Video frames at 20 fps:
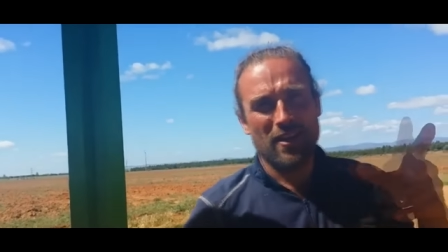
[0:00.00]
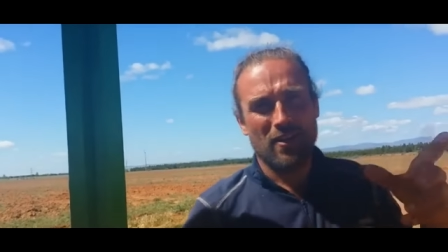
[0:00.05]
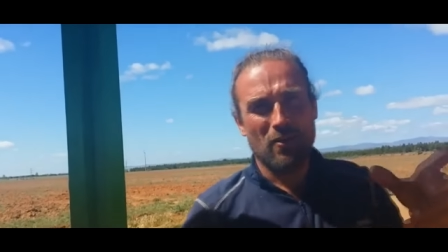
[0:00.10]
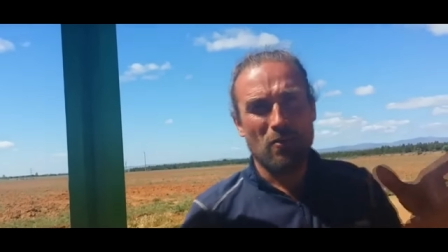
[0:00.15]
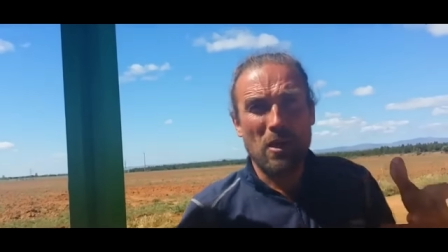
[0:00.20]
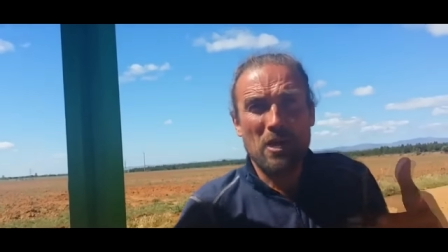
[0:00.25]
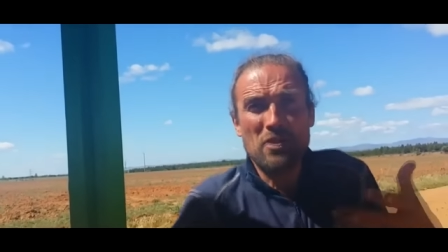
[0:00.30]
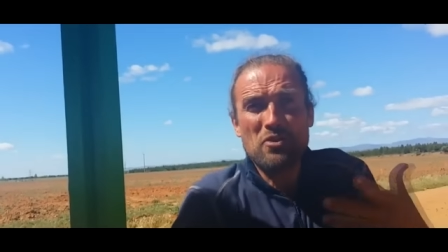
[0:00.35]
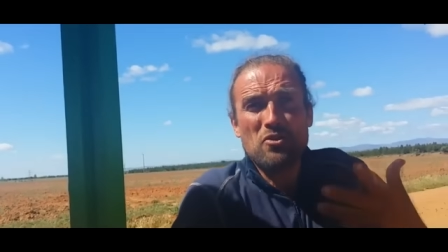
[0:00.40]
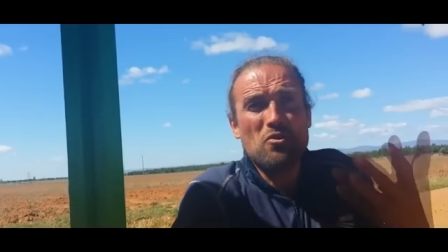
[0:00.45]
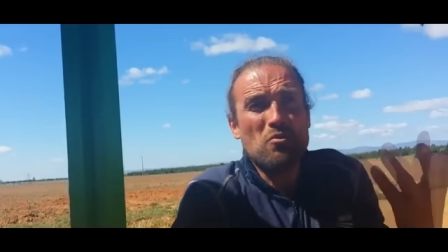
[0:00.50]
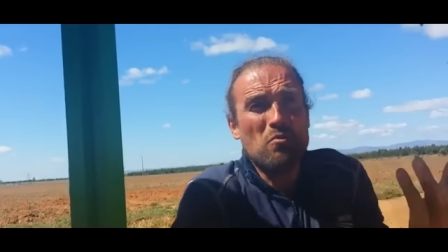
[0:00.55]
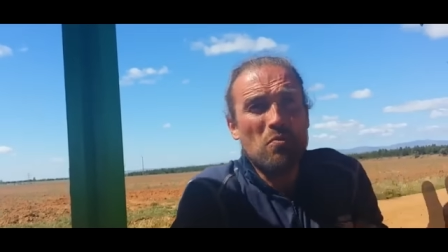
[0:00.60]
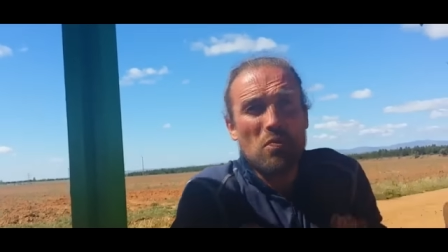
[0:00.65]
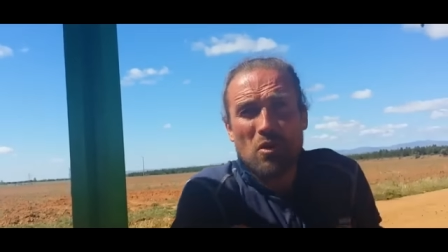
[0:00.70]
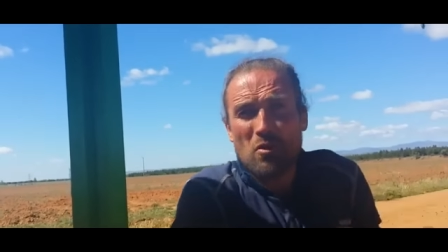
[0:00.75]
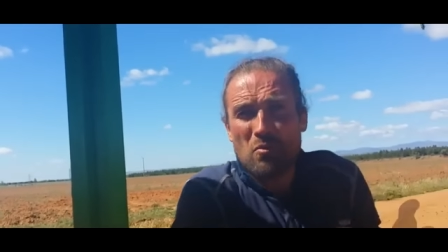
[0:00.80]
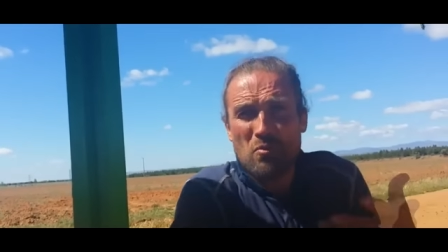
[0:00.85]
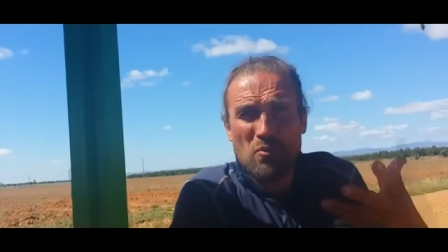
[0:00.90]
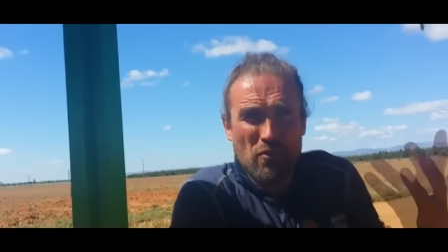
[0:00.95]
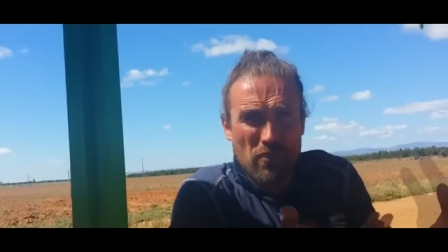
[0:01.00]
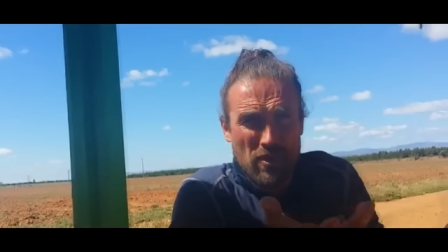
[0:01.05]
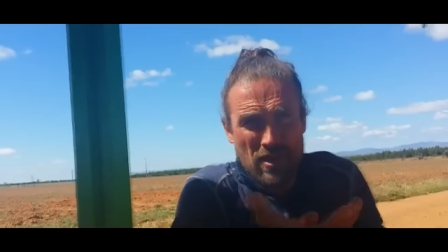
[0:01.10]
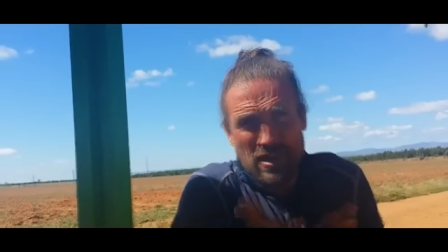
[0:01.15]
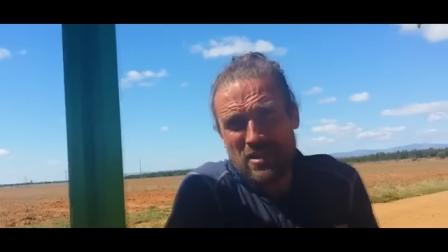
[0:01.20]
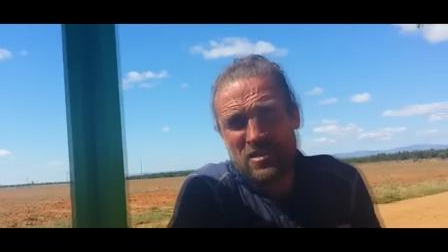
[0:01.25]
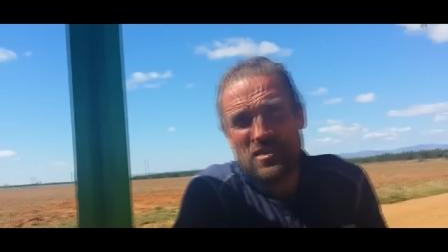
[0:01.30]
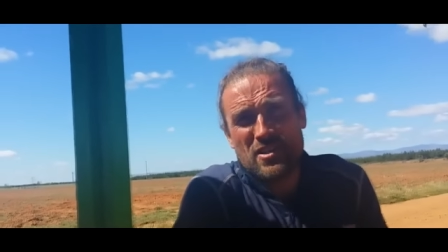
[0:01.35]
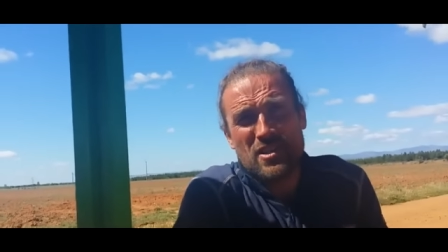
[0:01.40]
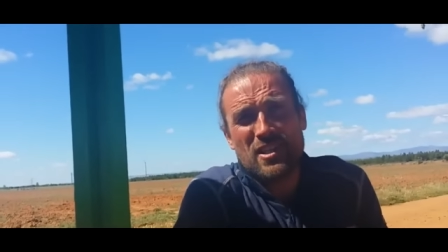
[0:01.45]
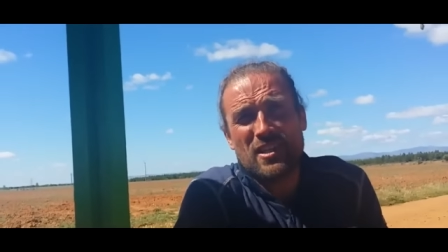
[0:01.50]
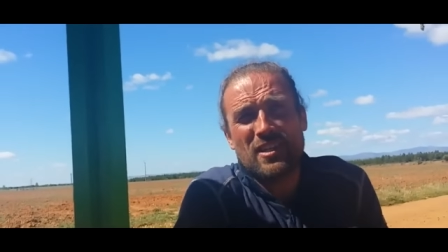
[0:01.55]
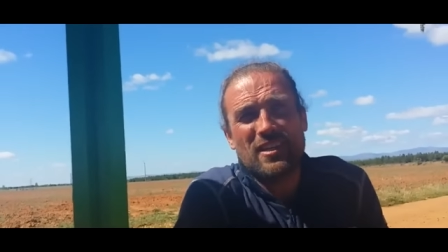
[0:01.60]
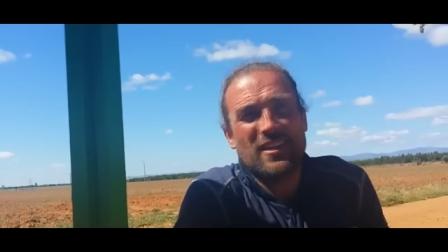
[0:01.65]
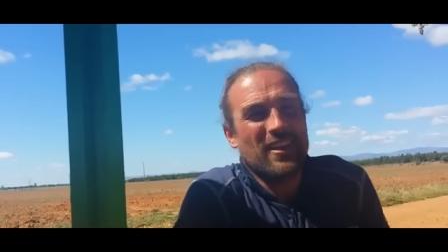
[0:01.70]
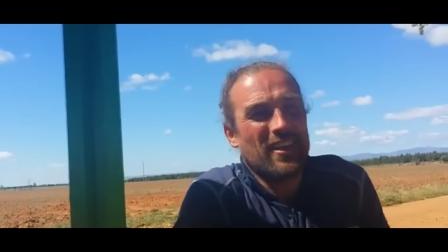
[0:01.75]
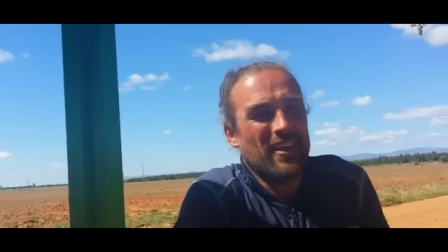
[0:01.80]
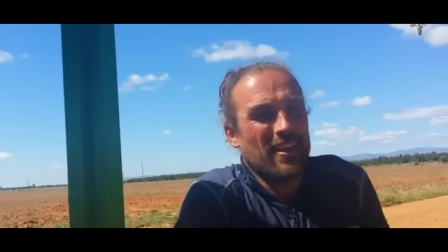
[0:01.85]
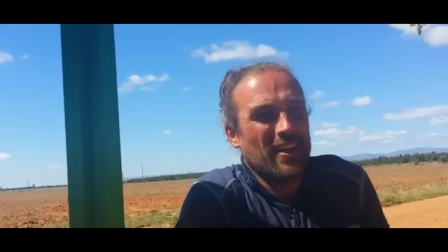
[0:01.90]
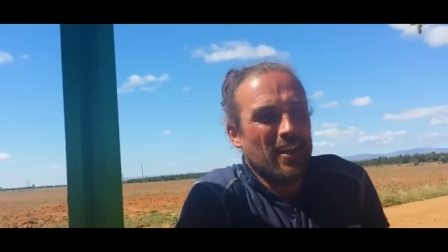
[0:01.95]
When you more energy,
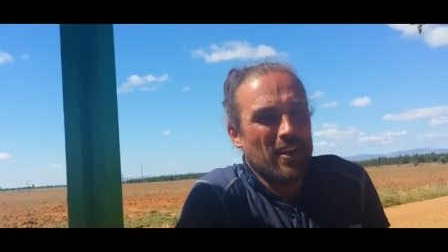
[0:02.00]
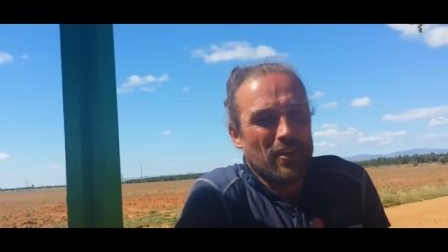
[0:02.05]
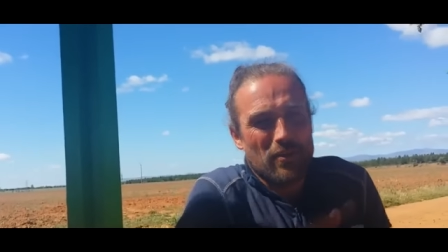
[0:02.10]
mm.